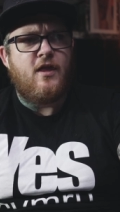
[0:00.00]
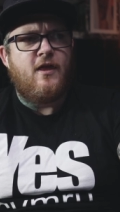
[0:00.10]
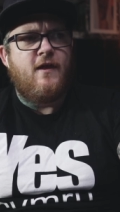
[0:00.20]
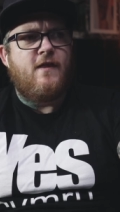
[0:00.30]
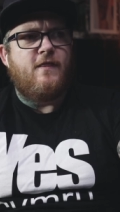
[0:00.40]

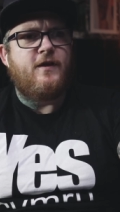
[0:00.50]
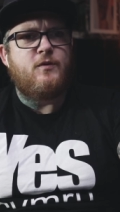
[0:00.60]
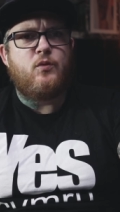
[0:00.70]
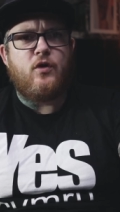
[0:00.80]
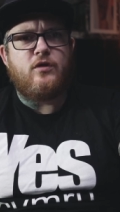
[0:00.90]

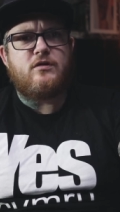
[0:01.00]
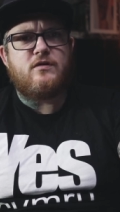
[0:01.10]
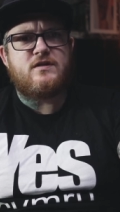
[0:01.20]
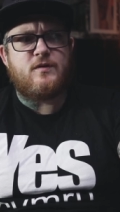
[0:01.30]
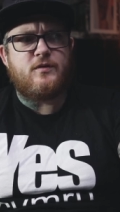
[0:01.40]

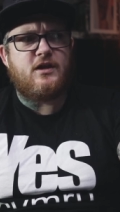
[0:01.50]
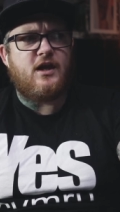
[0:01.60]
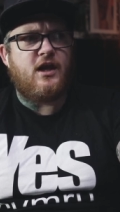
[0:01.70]
some of the